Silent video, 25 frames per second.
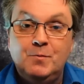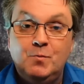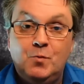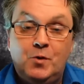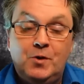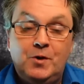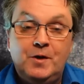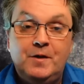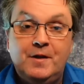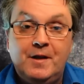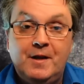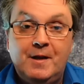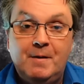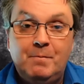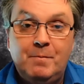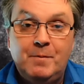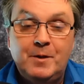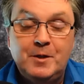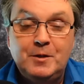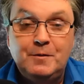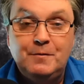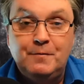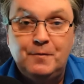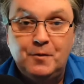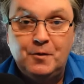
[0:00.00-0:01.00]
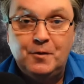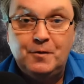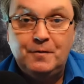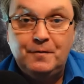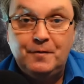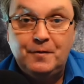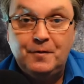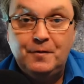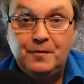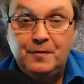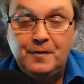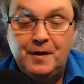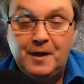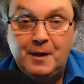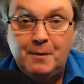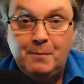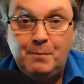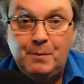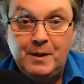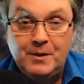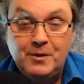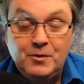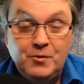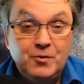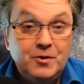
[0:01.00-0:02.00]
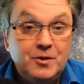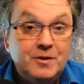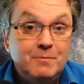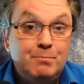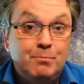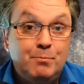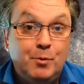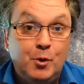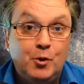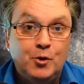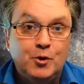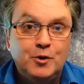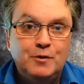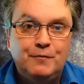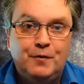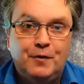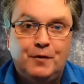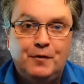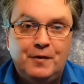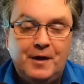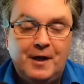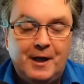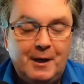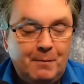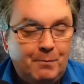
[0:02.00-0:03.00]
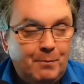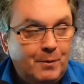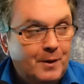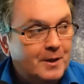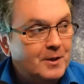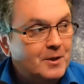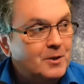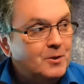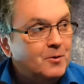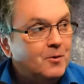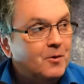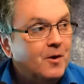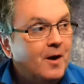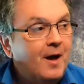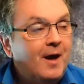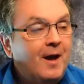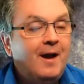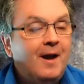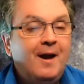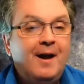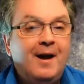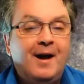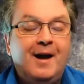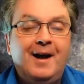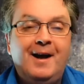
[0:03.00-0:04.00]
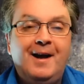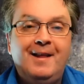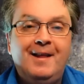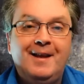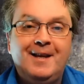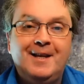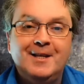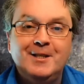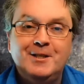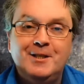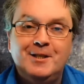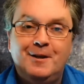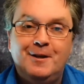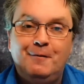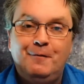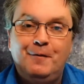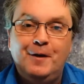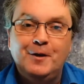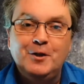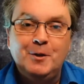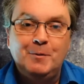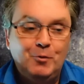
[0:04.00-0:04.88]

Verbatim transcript: And one of them is for, for therapy. She uses books for therapy. So I think it's terrific.